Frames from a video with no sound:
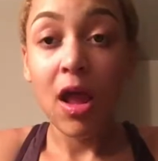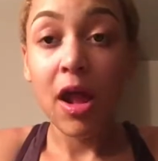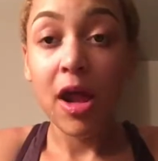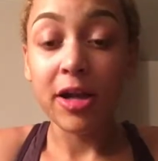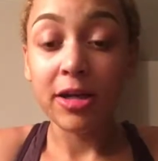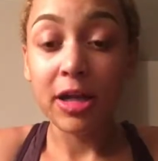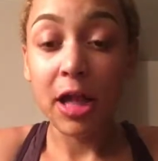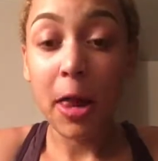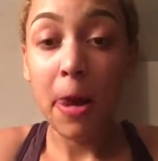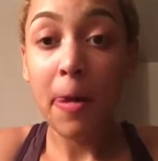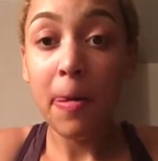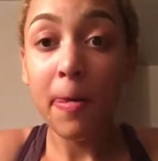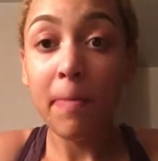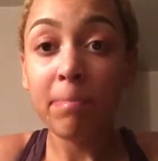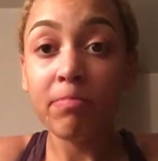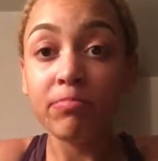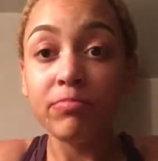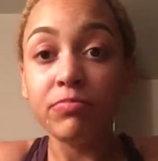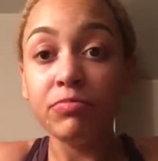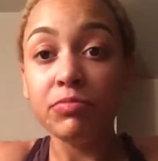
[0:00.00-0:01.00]
And now,
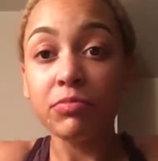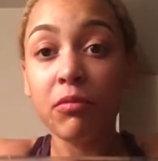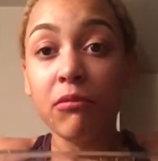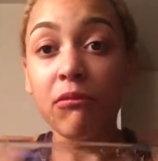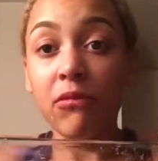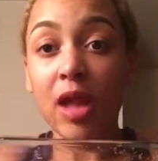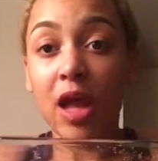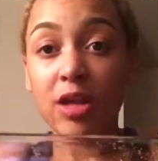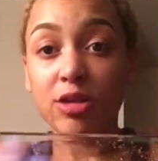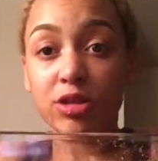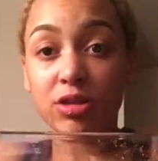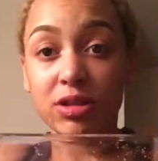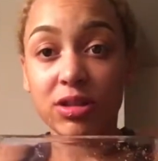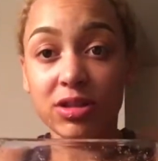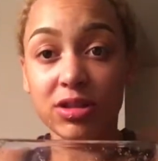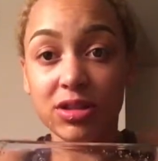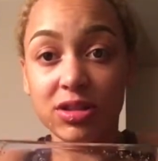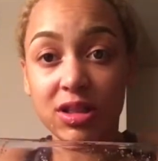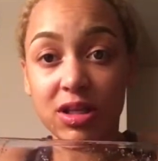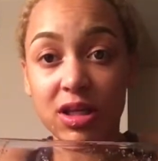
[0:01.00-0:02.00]
as you
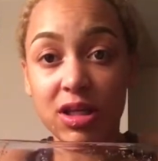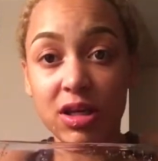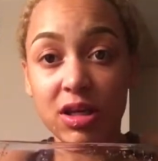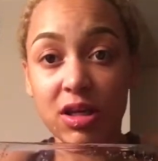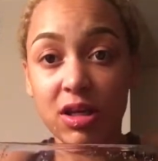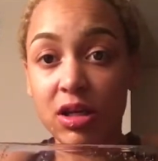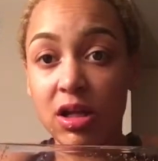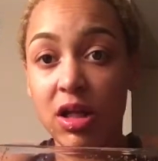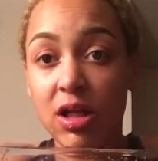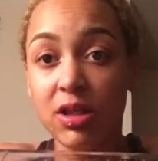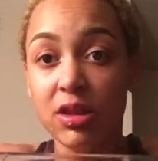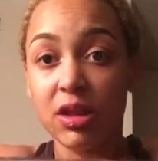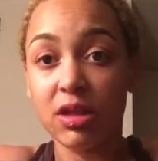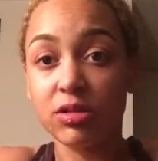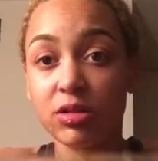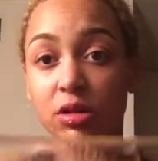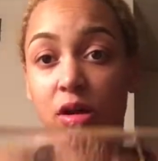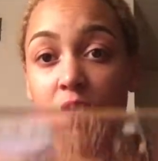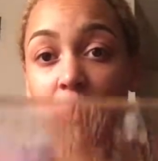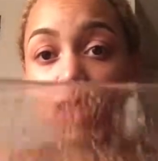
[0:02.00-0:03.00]
can see,
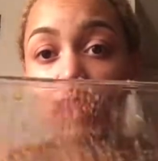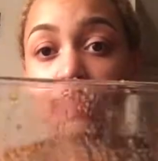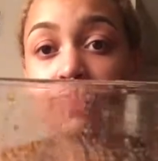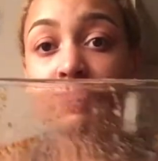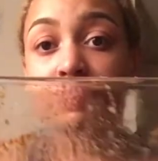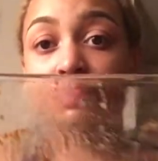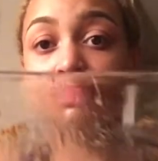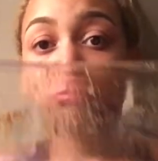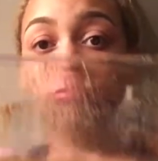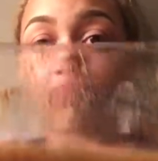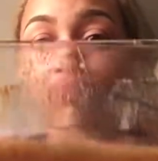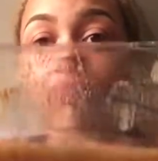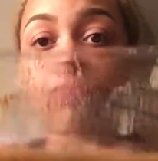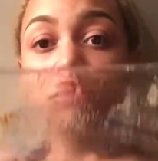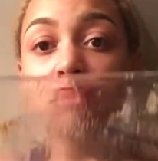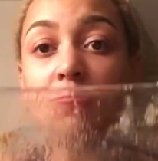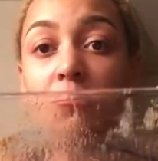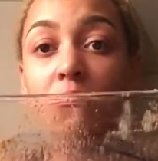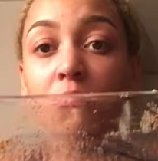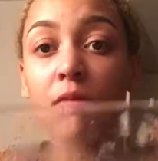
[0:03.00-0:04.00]
that's
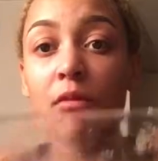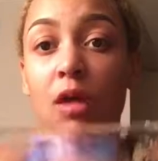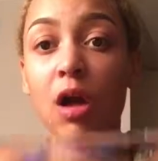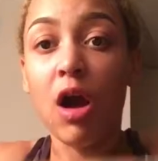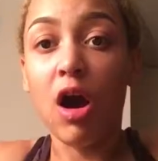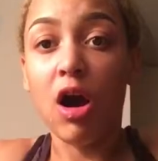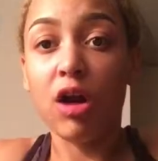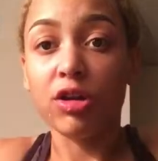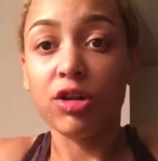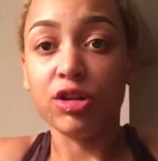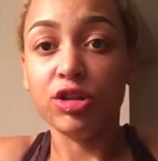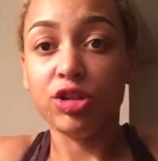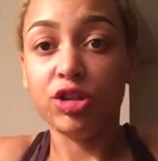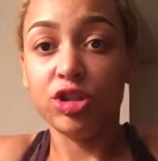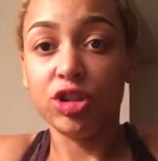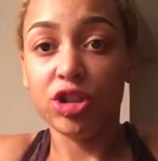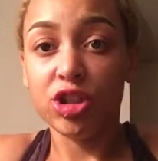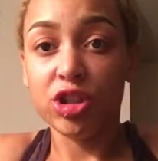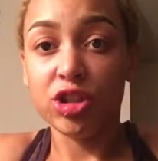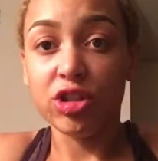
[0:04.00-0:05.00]
all the
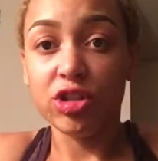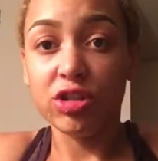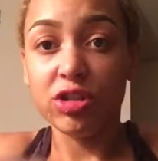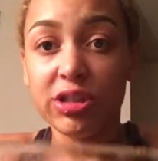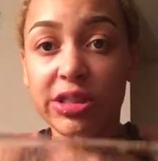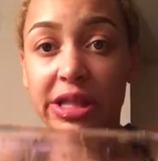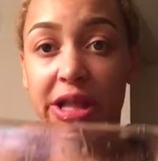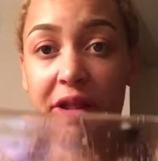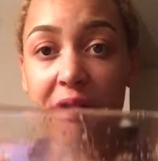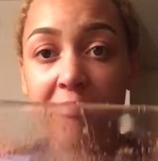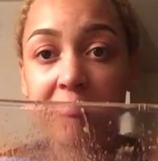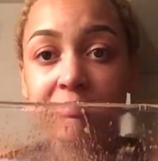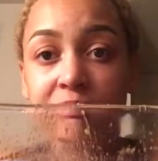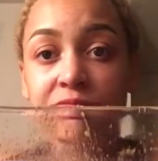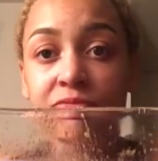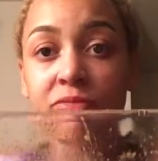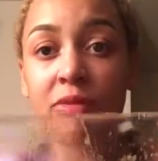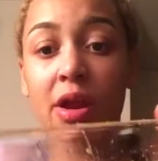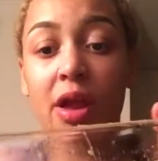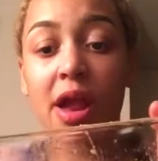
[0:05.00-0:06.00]
juice and
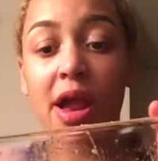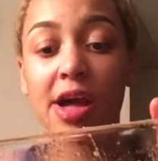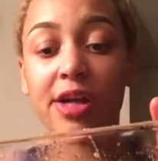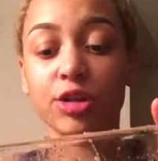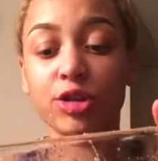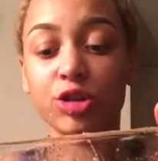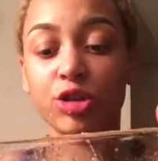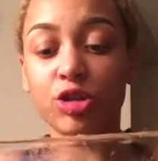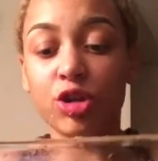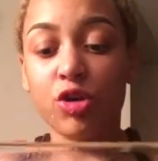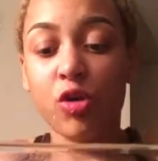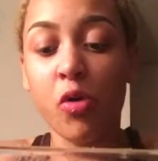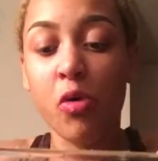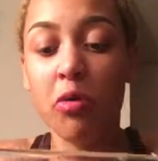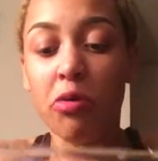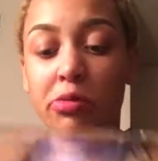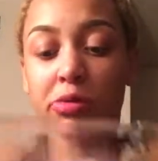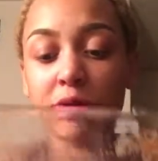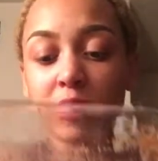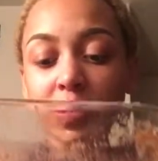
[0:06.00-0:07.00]
extra
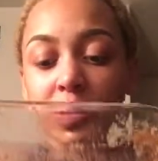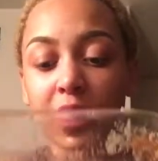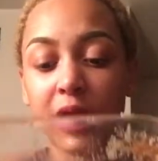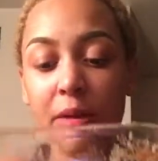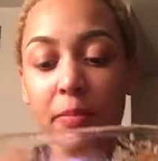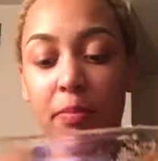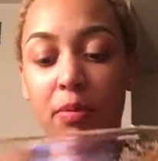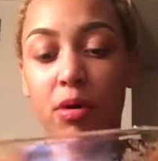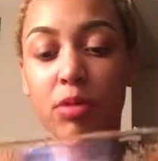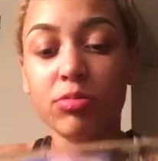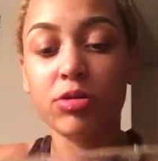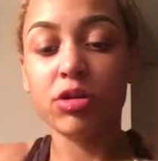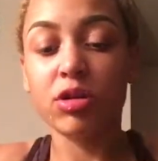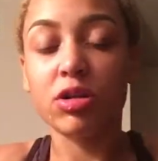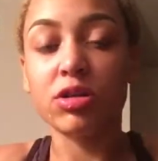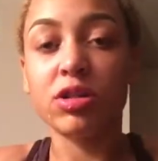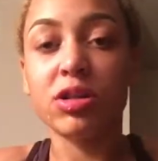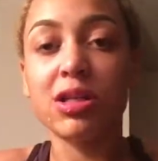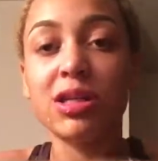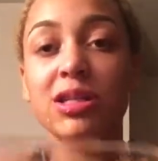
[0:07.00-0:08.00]
corn and
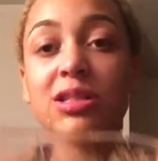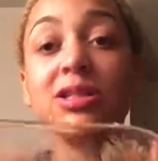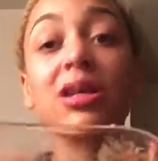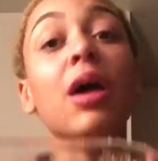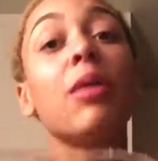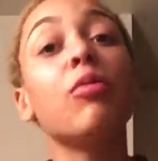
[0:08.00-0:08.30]
Parmesan cheese.